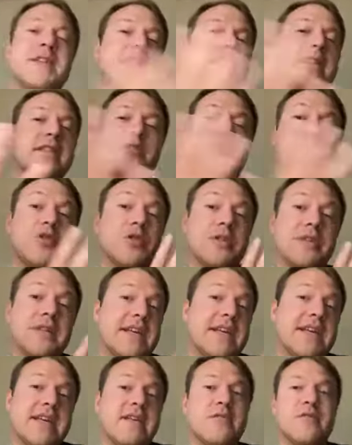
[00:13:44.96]
in
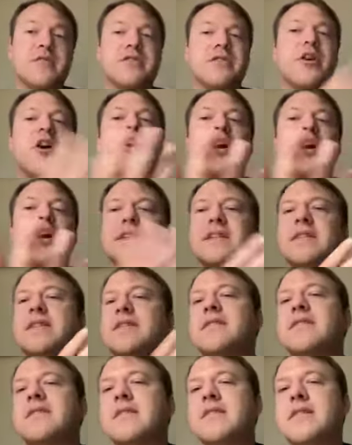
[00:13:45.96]
early or
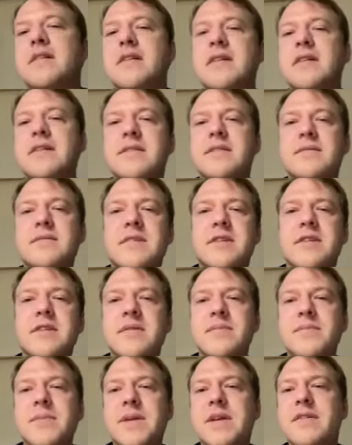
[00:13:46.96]
non,
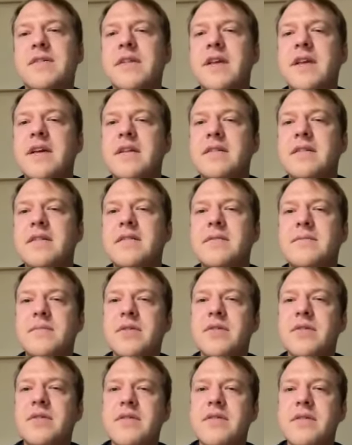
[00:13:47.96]
Pure Land
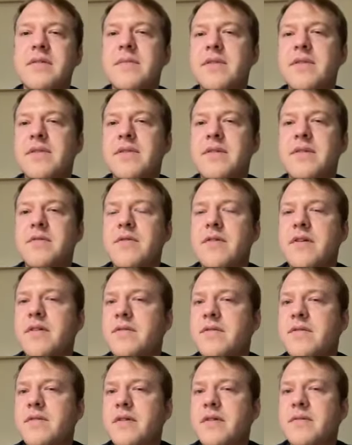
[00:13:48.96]
Buddhism and so
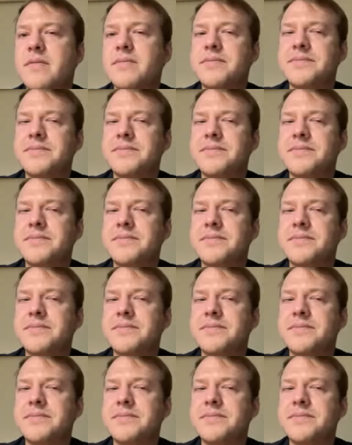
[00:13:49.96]
on. So,